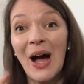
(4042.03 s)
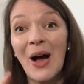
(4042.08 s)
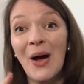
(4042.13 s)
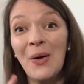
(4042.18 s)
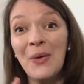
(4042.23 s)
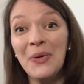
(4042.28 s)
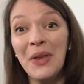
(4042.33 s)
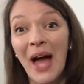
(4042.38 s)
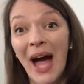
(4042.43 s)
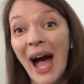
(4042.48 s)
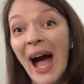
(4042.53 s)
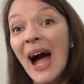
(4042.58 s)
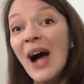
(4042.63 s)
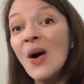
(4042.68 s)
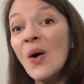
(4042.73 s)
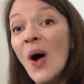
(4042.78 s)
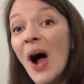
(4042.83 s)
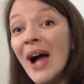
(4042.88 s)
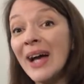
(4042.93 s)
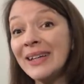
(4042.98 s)
on
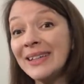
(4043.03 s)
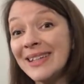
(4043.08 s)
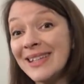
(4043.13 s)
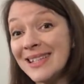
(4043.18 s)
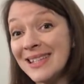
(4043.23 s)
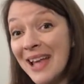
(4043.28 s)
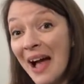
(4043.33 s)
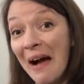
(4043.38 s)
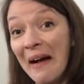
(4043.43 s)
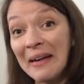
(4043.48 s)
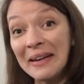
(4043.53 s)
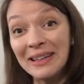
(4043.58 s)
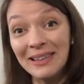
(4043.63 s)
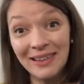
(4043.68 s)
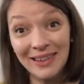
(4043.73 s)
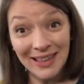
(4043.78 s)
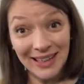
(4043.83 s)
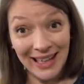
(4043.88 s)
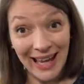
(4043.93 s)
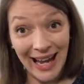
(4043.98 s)
how I designed
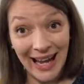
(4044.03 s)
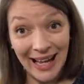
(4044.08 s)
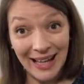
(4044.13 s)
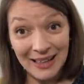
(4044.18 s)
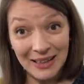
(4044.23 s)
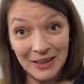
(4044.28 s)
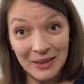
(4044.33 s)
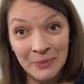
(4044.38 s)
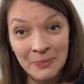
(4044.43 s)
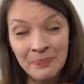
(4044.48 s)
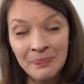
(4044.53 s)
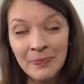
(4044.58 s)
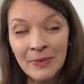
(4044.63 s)
the cowl.